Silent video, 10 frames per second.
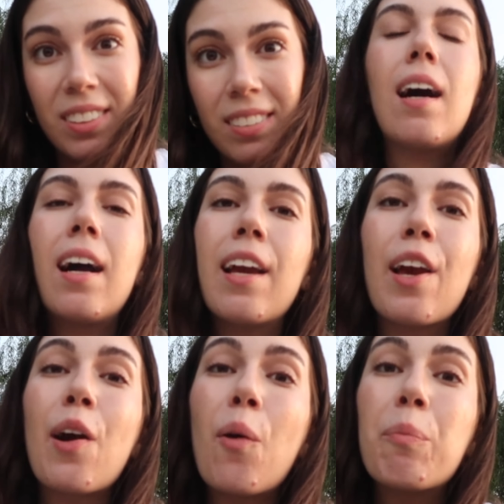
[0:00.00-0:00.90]
I
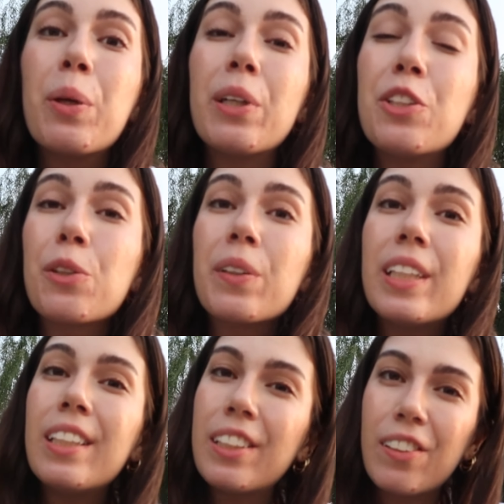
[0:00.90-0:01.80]
hope you
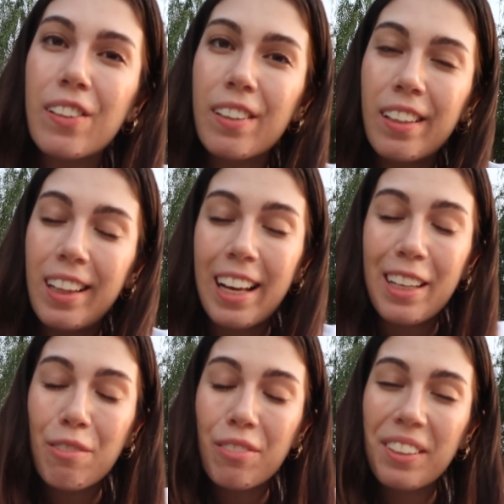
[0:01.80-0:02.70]
enjoy your
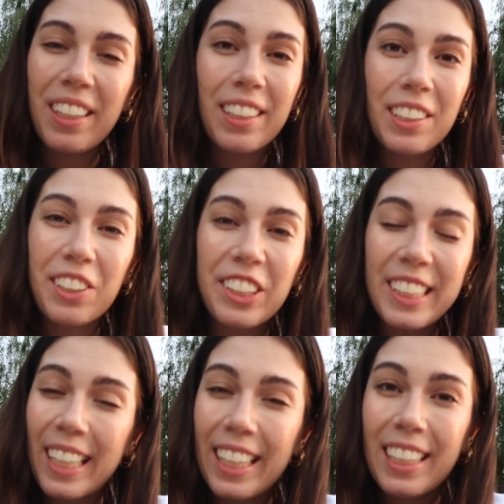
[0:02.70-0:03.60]
life and your
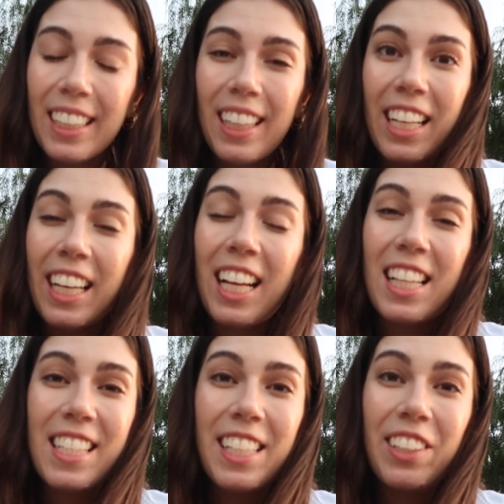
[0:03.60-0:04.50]
day, and I'll
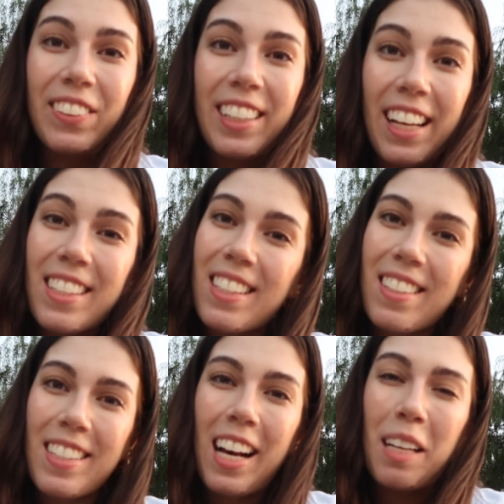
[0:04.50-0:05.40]
see you next
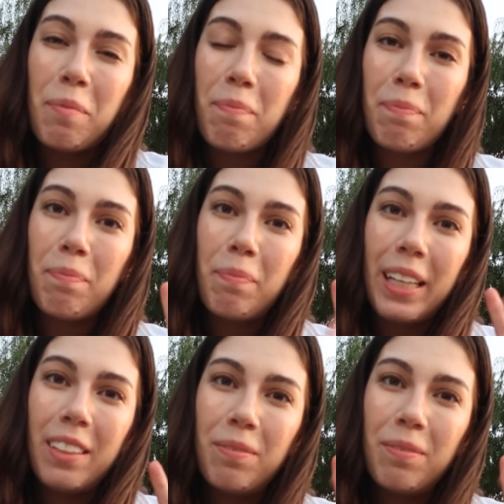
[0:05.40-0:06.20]
time. Bye.